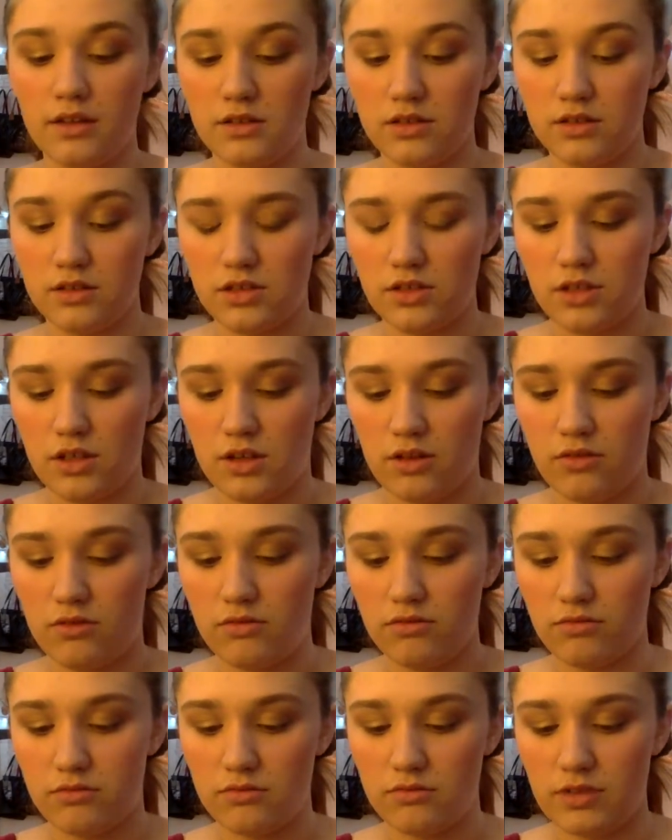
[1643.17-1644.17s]
So,
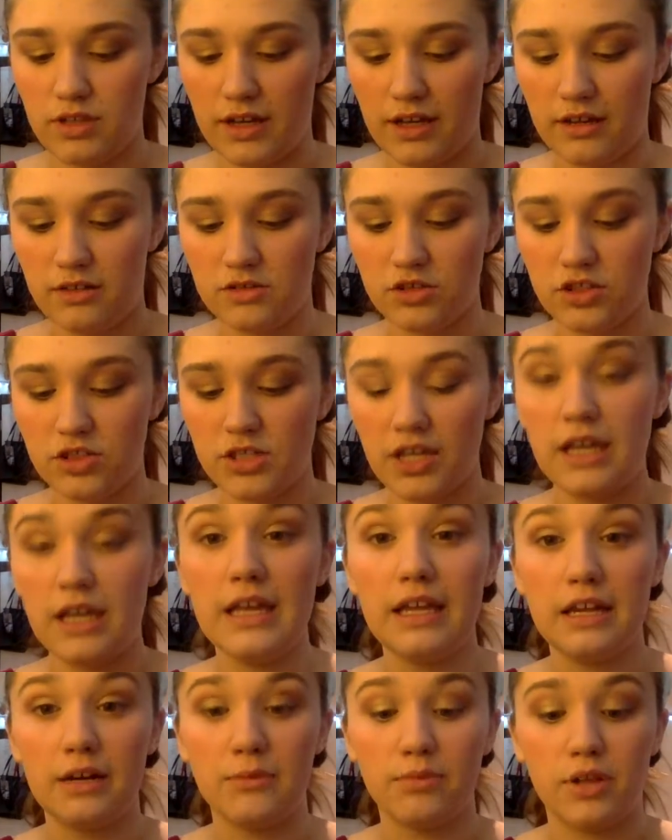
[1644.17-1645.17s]
yeah, just
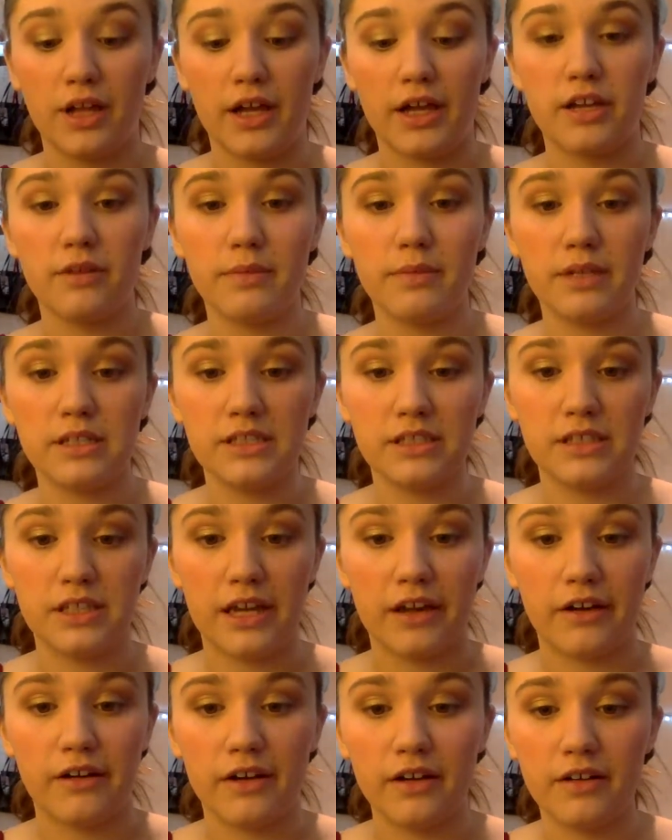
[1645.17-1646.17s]
take and apply your
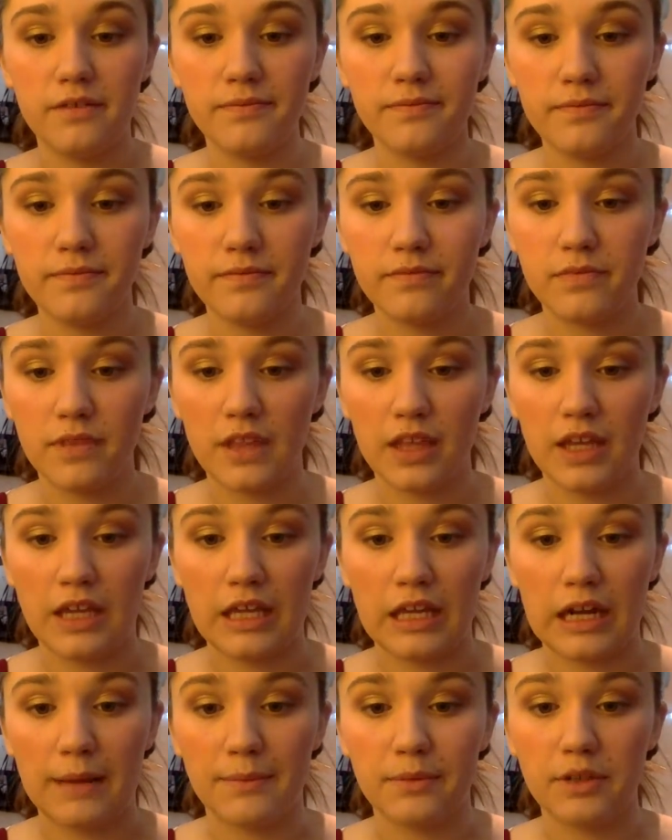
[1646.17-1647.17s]
mascara,
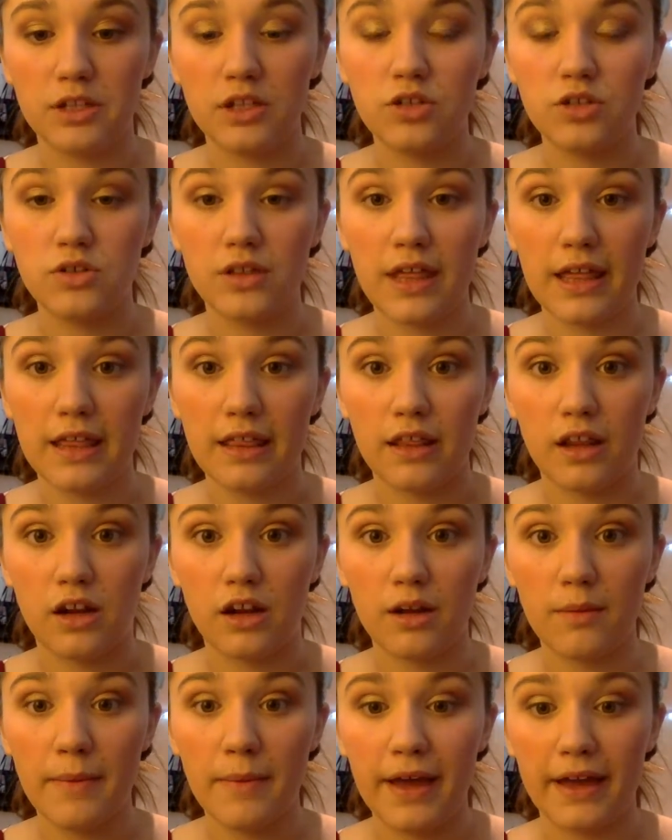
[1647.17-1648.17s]
and I'm going to do that, and then I'll
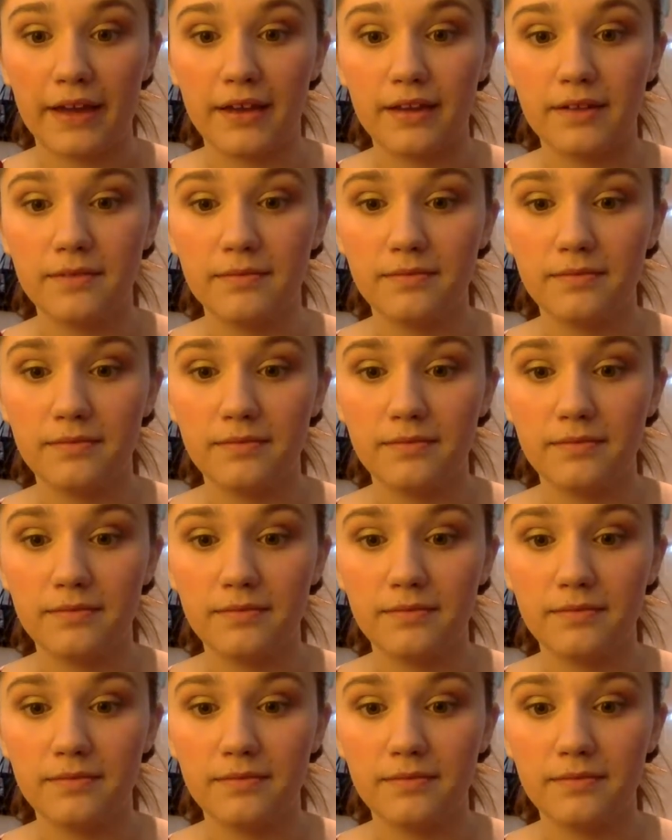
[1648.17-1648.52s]
come back.